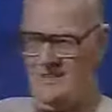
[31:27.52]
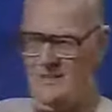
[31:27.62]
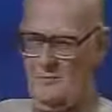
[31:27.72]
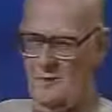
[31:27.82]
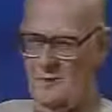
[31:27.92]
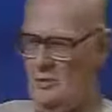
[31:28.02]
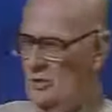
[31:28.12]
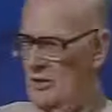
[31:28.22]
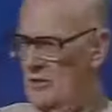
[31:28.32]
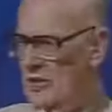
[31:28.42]
They may be
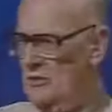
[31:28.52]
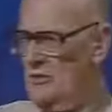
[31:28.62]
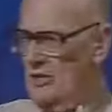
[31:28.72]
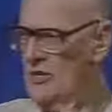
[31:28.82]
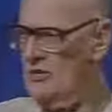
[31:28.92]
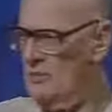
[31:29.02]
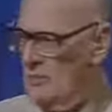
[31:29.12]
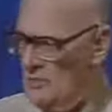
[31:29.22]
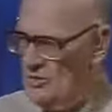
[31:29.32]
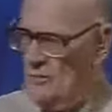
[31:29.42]
totally uninterested in us. They
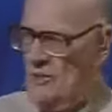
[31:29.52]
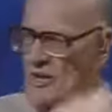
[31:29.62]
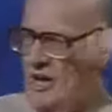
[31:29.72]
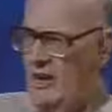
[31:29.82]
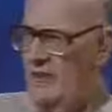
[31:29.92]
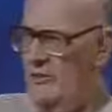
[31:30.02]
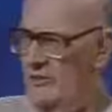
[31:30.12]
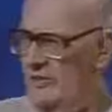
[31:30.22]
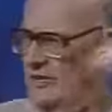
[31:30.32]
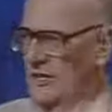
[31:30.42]
may be so much higher
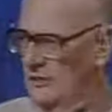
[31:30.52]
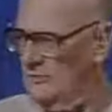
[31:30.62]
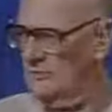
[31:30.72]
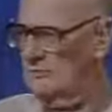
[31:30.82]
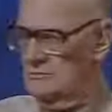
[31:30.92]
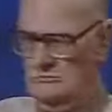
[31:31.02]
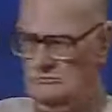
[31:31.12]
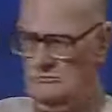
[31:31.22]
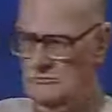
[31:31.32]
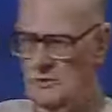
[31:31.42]
that they,
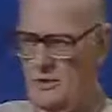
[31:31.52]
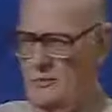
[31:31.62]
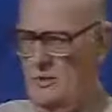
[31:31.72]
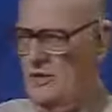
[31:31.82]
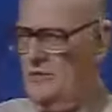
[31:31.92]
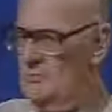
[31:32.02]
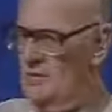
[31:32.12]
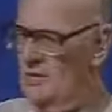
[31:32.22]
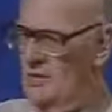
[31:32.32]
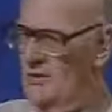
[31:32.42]
we're just
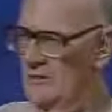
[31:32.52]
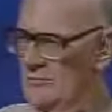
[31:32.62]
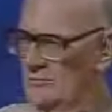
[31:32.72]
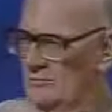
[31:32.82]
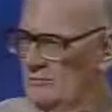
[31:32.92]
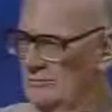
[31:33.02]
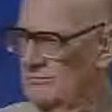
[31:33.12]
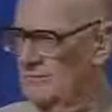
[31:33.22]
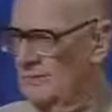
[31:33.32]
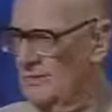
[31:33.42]
beneath
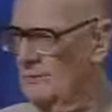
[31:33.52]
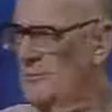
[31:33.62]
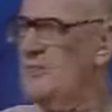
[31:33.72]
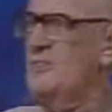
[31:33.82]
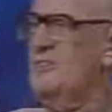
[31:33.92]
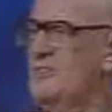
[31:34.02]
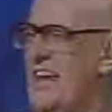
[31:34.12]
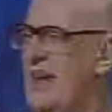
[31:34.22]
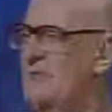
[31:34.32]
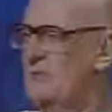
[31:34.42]

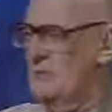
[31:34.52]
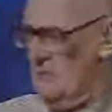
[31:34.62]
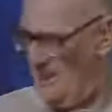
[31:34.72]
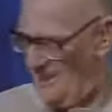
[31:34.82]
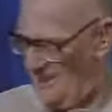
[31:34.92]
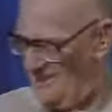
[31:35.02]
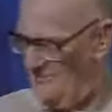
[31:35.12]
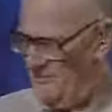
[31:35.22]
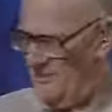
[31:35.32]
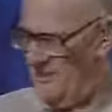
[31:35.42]
contempt, if you like.
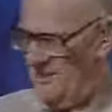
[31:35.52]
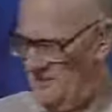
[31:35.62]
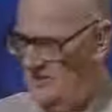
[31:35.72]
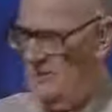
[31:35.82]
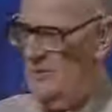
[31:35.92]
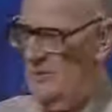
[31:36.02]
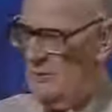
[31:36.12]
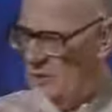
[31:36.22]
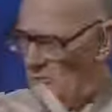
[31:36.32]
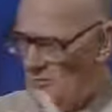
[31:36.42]
You
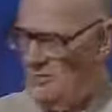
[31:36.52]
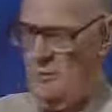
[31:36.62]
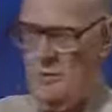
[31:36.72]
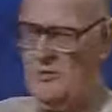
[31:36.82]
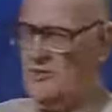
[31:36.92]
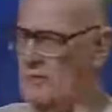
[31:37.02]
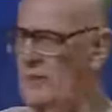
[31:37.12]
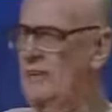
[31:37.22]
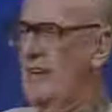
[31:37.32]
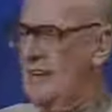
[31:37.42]
can
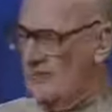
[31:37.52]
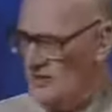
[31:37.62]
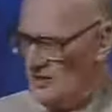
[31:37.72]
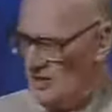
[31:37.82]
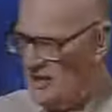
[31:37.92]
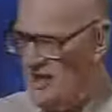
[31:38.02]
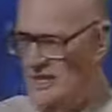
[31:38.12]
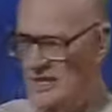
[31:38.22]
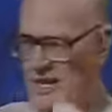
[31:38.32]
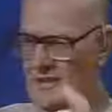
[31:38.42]
speculate endlessly.
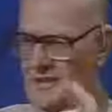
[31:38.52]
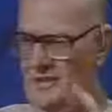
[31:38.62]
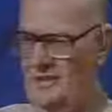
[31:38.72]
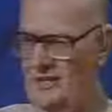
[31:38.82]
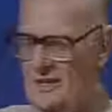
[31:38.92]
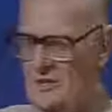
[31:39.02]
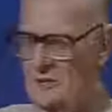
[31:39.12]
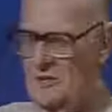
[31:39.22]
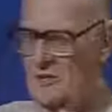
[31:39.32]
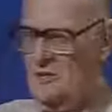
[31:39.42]
I think
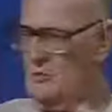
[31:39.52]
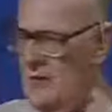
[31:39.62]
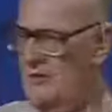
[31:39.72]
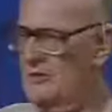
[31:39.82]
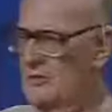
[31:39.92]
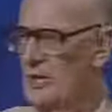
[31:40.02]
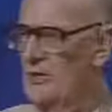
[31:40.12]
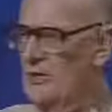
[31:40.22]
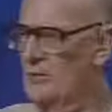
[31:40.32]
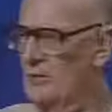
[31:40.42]
we should just wait and try
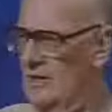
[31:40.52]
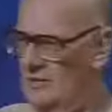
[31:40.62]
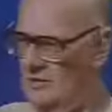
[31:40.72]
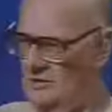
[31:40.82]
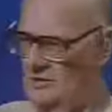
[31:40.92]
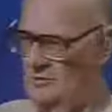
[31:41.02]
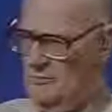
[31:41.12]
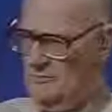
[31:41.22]
and get more evidence.